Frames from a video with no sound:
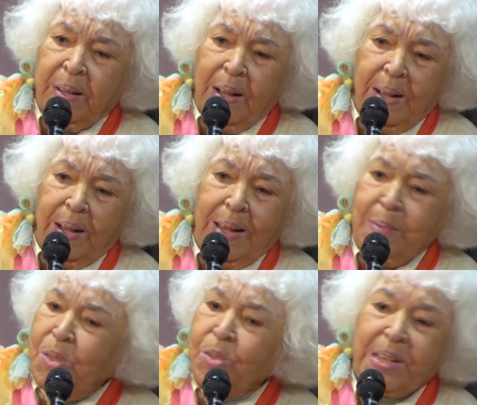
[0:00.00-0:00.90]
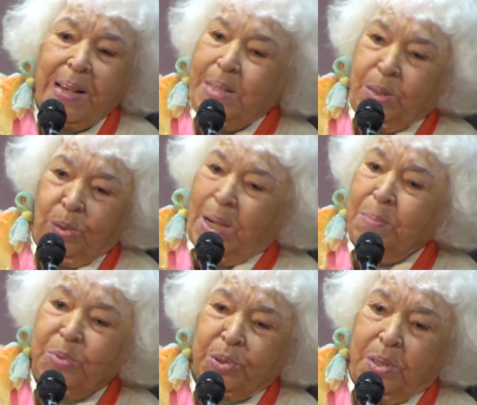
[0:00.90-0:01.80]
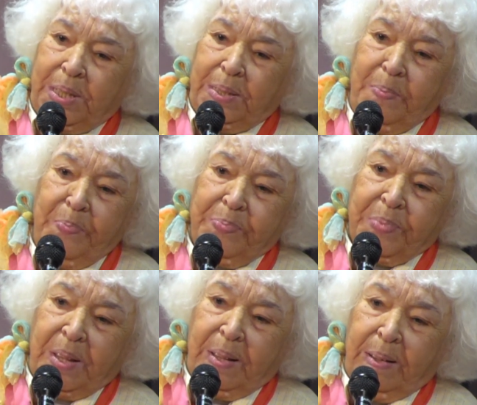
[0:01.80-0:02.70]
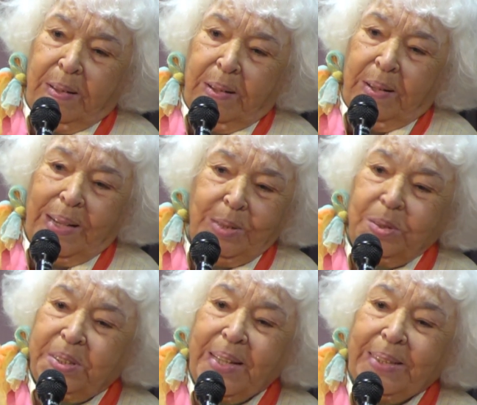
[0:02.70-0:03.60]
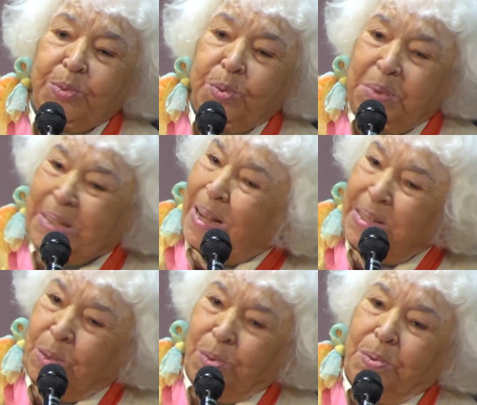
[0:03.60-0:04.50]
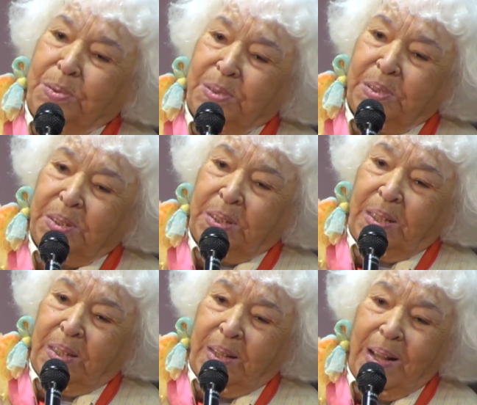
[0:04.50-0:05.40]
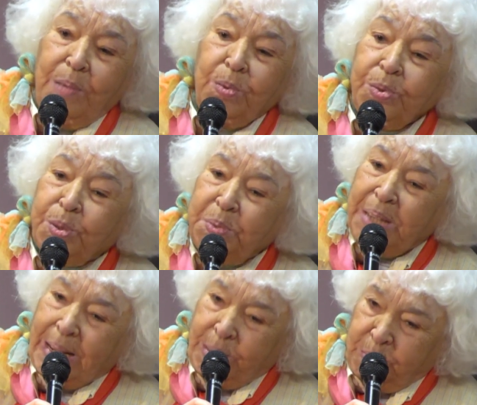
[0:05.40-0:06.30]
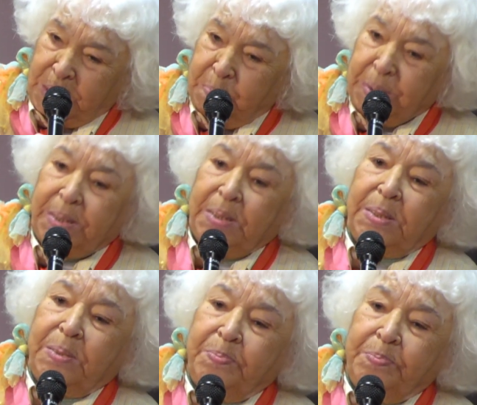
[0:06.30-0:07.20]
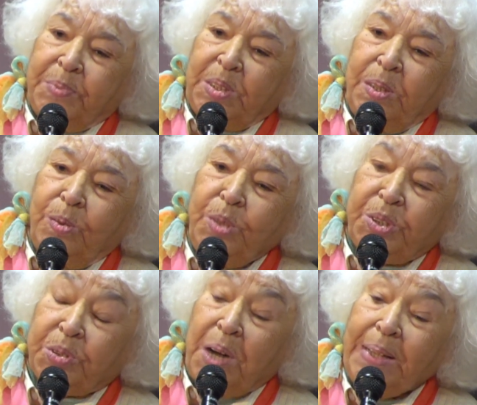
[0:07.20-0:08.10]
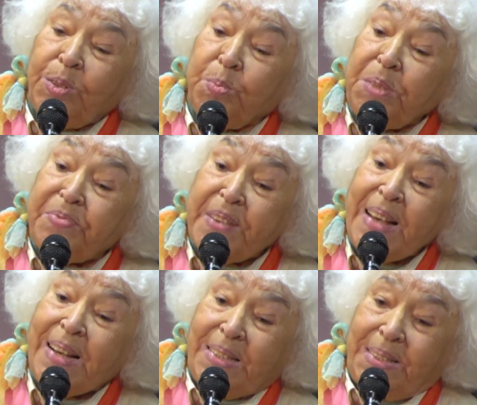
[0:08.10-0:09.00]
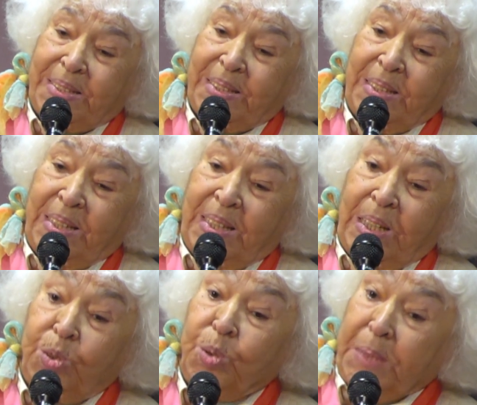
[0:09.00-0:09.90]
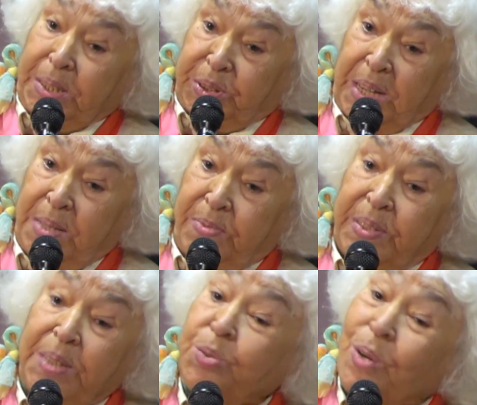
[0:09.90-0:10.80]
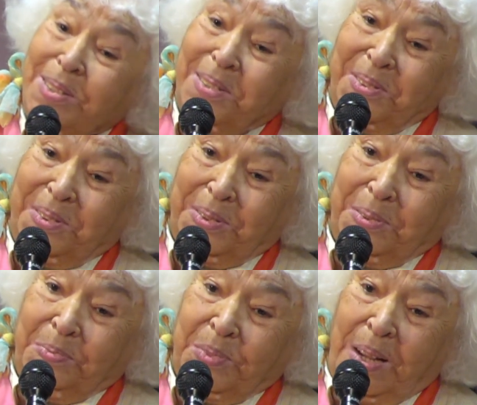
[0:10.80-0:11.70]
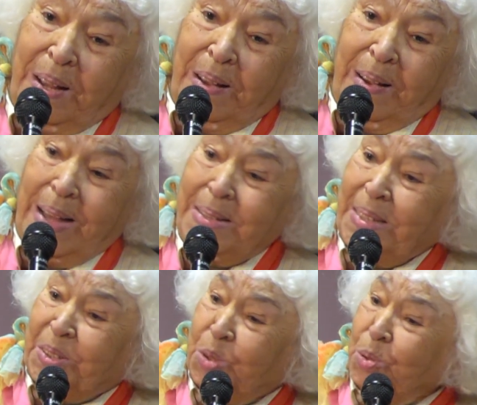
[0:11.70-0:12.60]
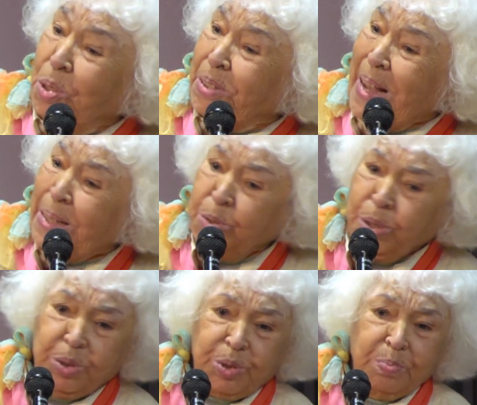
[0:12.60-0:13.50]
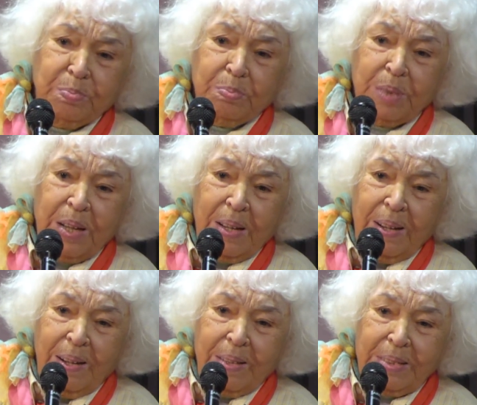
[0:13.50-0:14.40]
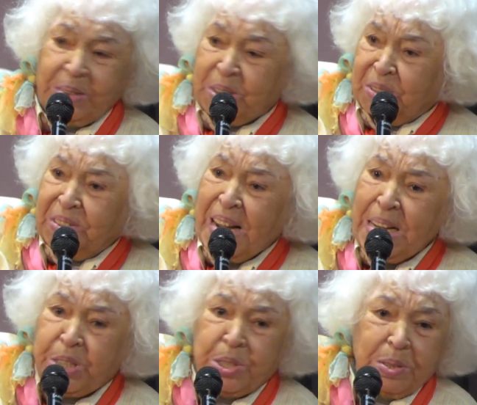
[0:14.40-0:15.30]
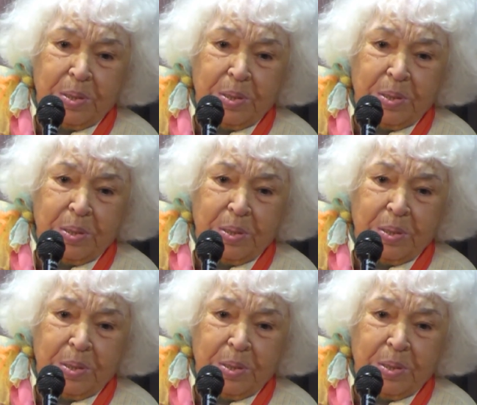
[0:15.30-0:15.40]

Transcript: I am not a hero. I'm sorry. I don't like to be a hero. I want to be a human being who is trying to be fair to myself and to others. And this is not heroism. This is nature.